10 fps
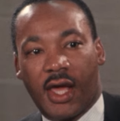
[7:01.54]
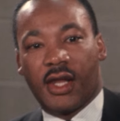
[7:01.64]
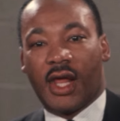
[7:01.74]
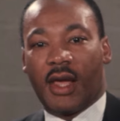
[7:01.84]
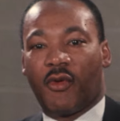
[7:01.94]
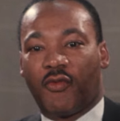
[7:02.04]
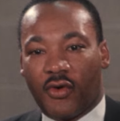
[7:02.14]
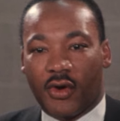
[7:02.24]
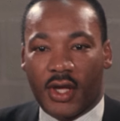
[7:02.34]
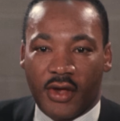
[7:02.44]
and day
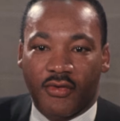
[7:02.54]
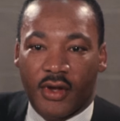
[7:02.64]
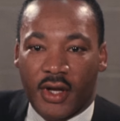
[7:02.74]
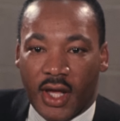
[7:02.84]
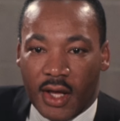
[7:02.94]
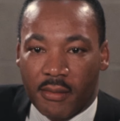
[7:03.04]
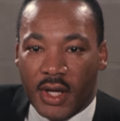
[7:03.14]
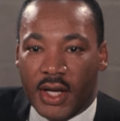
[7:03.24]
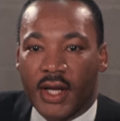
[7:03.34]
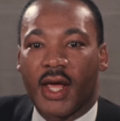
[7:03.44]
before yesterday and
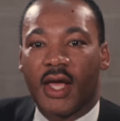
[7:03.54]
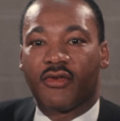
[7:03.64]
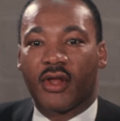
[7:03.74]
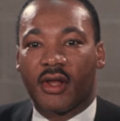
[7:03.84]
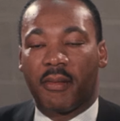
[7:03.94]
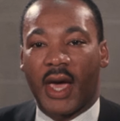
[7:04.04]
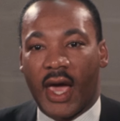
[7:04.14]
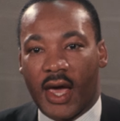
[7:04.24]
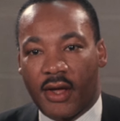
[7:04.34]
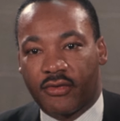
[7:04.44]
many days in the
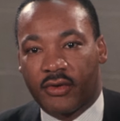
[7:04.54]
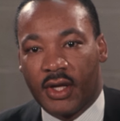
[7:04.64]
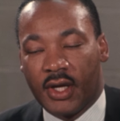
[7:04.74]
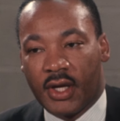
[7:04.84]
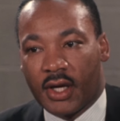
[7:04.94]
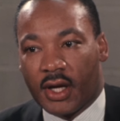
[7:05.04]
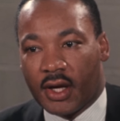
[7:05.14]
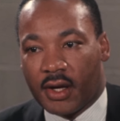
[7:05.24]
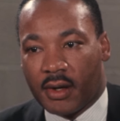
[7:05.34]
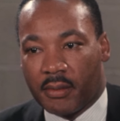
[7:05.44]
past.
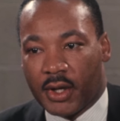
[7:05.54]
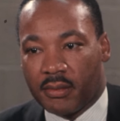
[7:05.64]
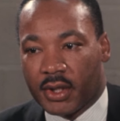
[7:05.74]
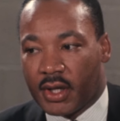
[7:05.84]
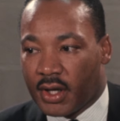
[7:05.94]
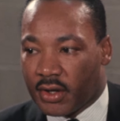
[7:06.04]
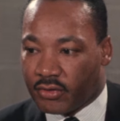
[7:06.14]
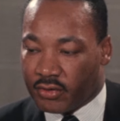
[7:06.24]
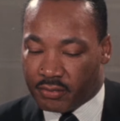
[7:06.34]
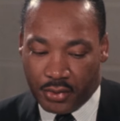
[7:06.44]
But
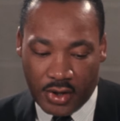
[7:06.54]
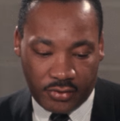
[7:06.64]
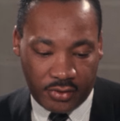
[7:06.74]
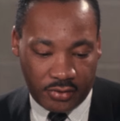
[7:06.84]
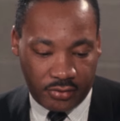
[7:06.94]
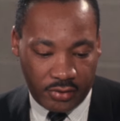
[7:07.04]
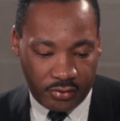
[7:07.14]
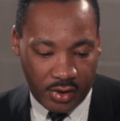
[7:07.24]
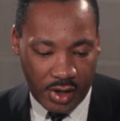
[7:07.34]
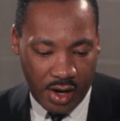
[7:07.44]
because of prejudices
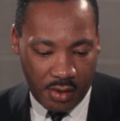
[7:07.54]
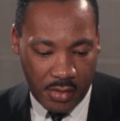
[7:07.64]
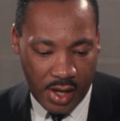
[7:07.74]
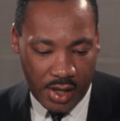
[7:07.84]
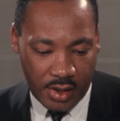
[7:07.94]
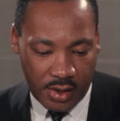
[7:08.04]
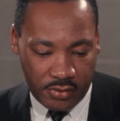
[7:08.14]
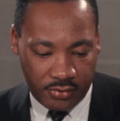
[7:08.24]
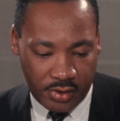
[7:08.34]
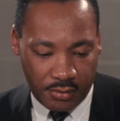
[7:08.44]
and
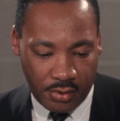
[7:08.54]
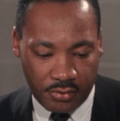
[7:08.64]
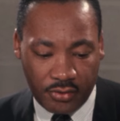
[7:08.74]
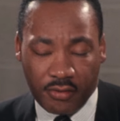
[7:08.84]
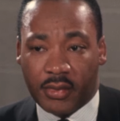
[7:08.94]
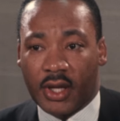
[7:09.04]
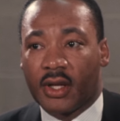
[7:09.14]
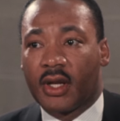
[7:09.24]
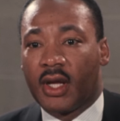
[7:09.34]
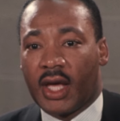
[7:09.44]
narrow-mindedness, Negroes have
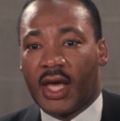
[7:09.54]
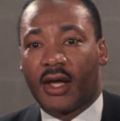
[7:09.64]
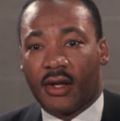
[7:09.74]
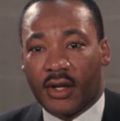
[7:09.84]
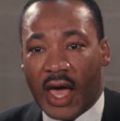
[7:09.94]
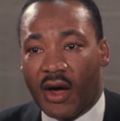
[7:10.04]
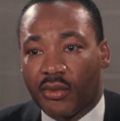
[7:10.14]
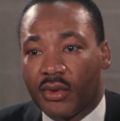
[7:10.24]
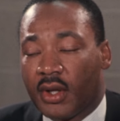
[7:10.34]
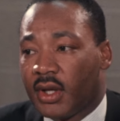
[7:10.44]
been held
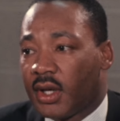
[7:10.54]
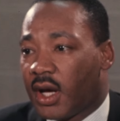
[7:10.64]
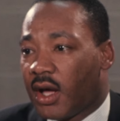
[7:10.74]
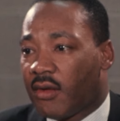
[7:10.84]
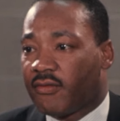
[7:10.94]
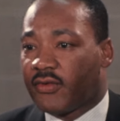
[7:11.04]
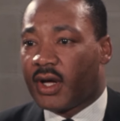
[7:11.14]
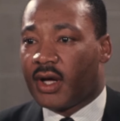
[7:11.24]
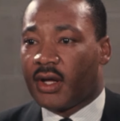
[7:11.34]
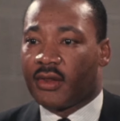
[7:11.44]
out of
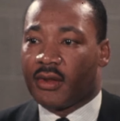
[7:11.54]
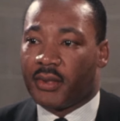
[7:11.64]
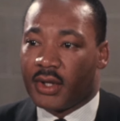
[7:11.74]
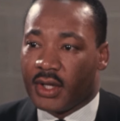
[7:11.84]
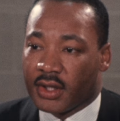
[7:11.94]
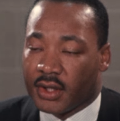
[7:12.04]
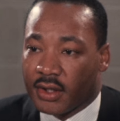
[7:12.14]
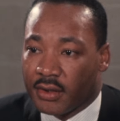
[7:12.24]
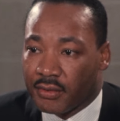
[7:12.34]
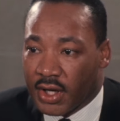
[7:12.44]
the
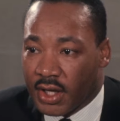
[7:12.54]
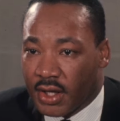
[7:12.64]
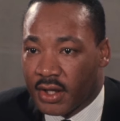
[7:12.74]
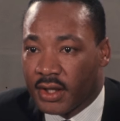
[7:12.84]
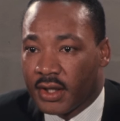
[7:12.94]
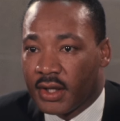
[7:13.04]
political arena